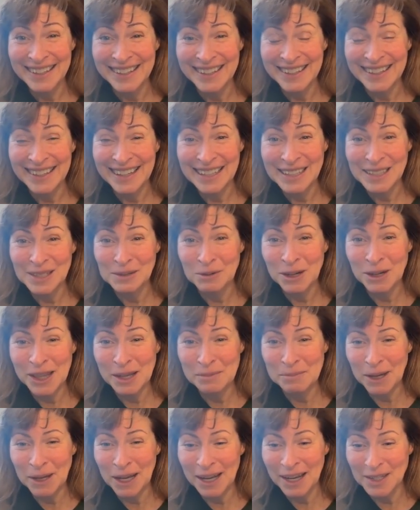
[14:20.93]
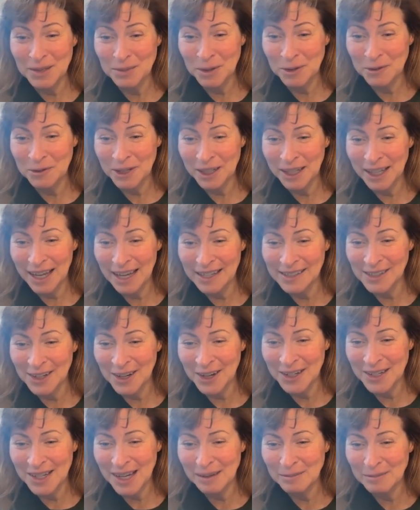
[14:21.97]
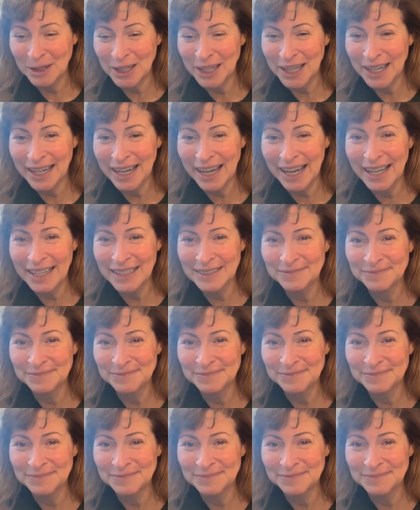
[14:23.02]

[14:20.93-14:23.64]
That's one that my husband really has a hard time looking at.